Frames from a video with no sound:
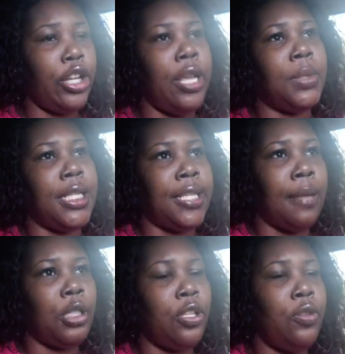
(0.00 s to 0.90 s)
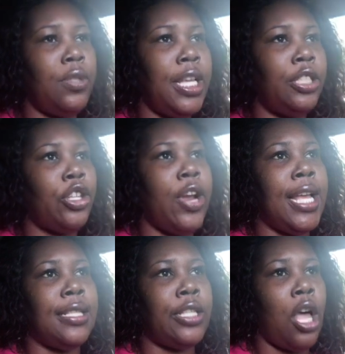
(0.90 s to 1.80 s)
He was a substitute teacher.
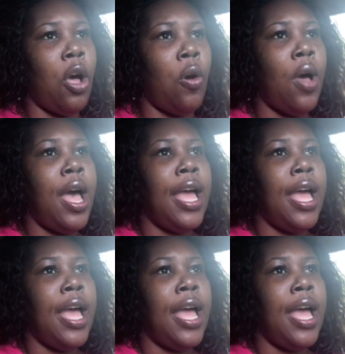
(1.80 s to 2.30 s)
And so